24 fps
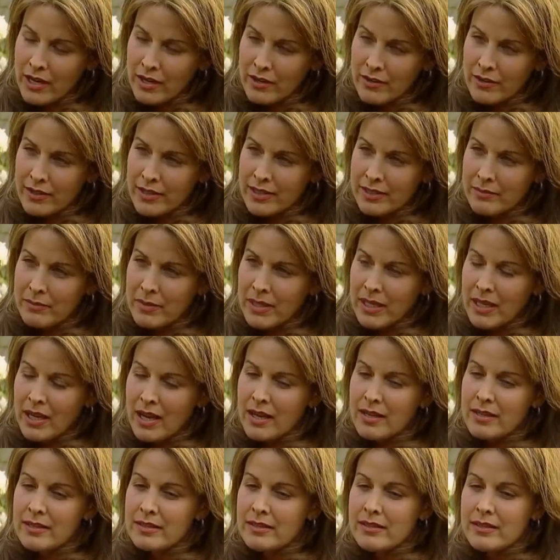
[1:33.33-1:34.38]
you're here is
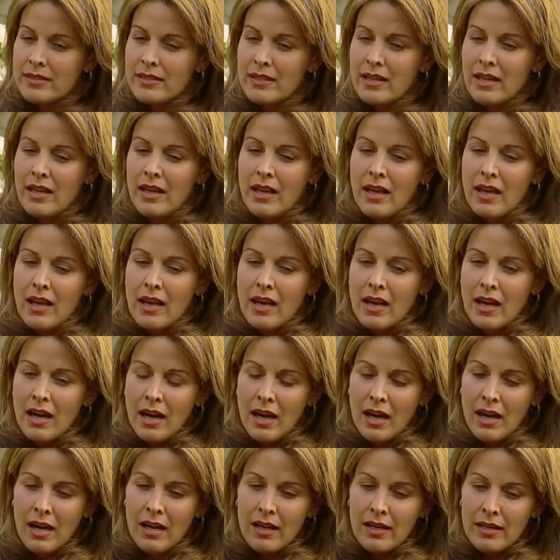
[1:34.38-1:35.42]
because
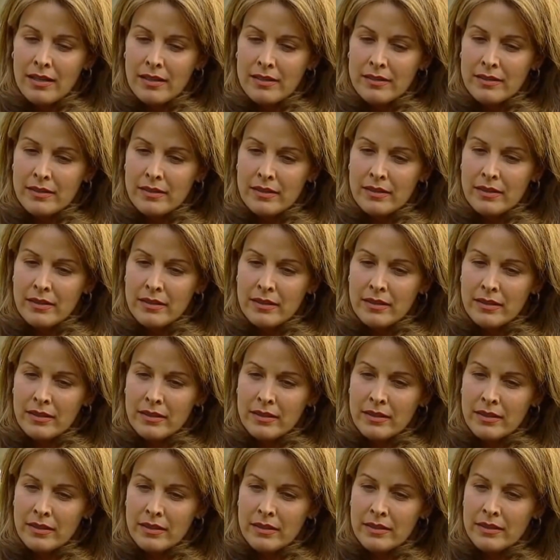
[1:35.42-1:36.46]
uh,
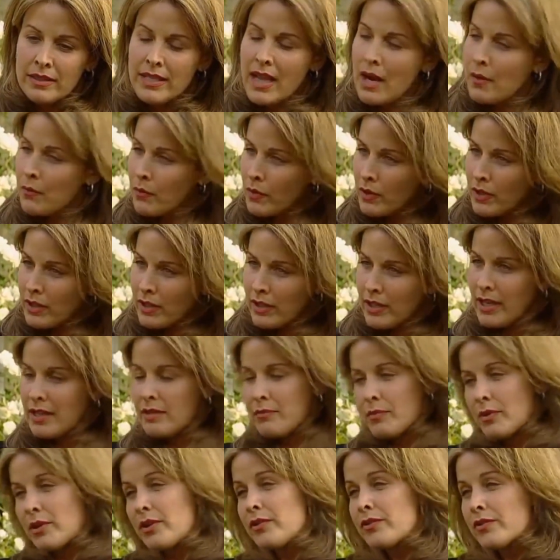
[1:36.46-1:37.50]
the network and
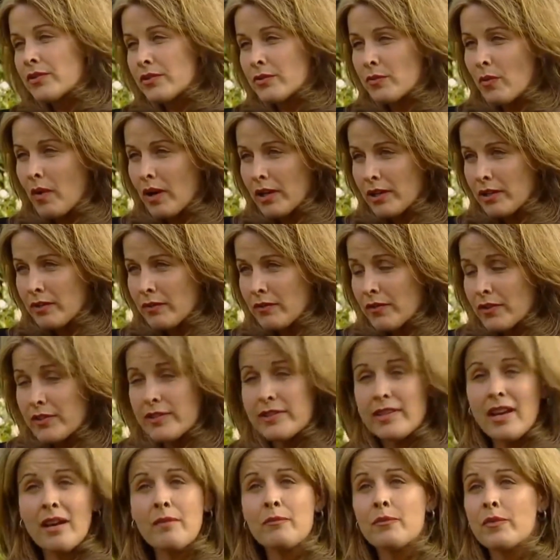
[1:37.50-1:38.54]
the producers want you. For
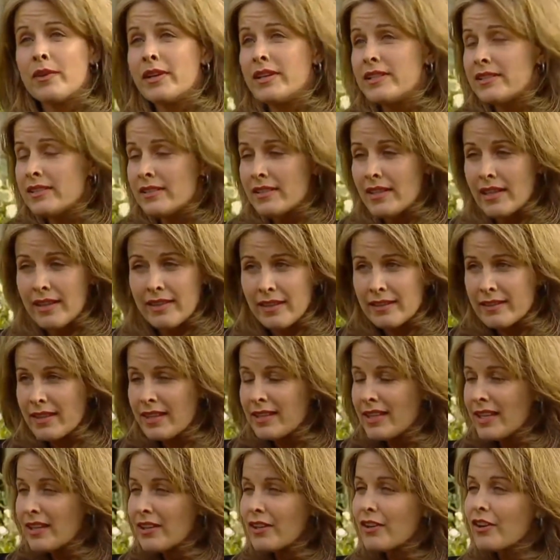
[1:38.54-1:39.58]
some reason, they think
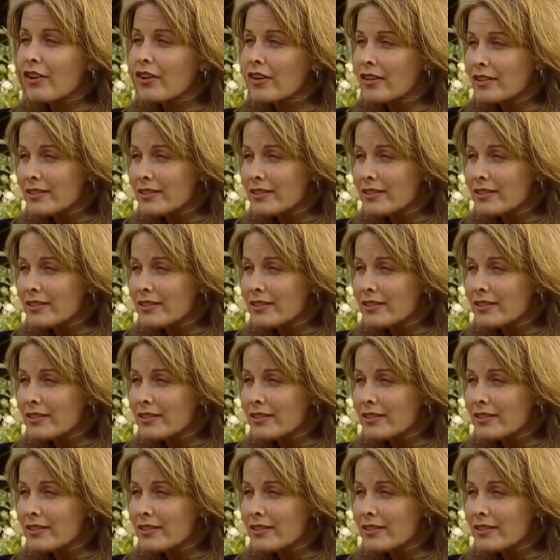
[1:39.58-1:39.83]
they need a